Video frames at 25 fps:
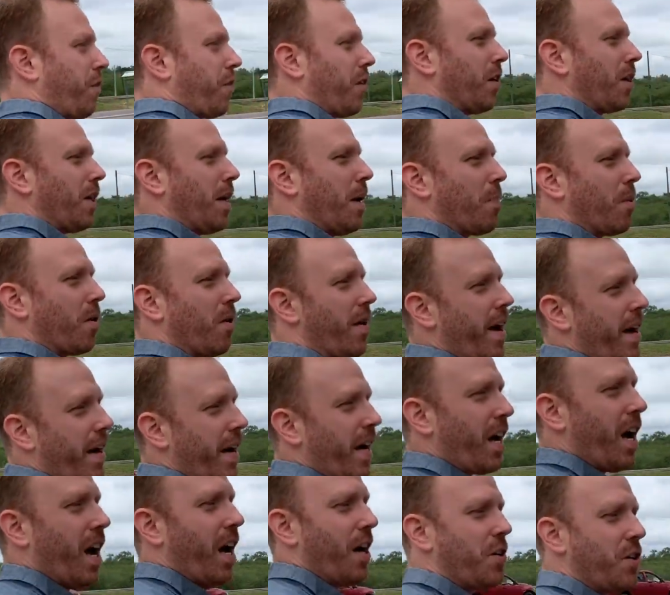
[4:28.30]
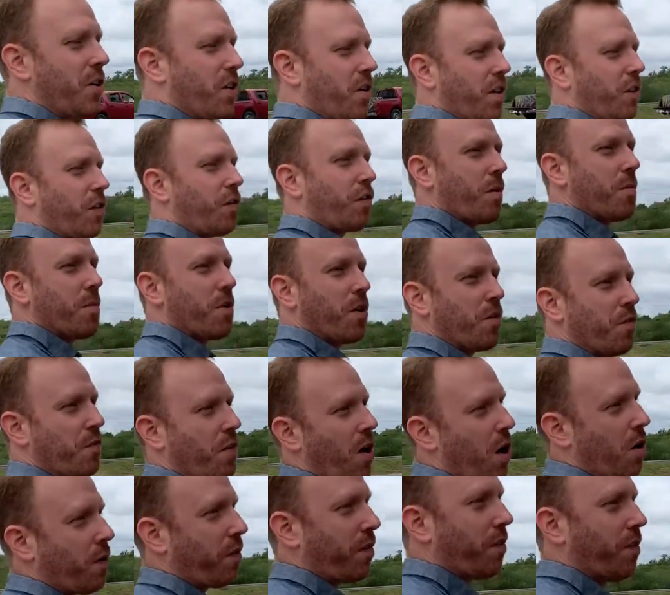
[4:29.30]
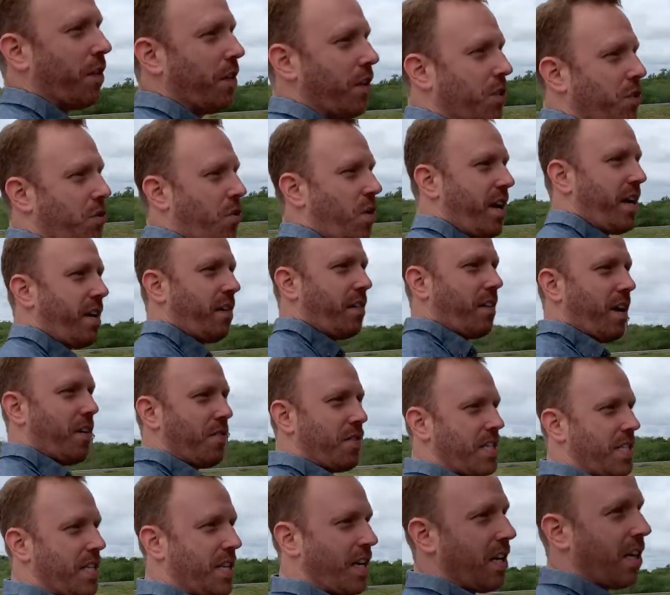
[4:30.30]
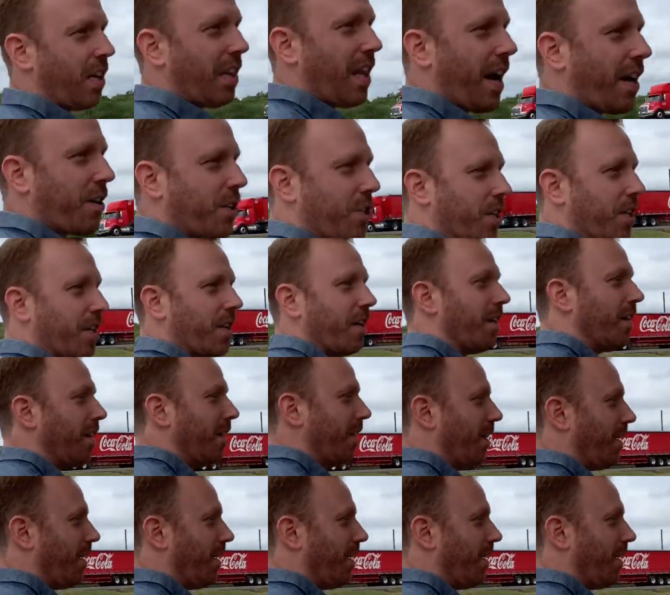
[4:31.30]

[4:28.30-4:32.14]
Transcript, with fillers: for liberating Hondurans from their votes in the twenty seventeen election.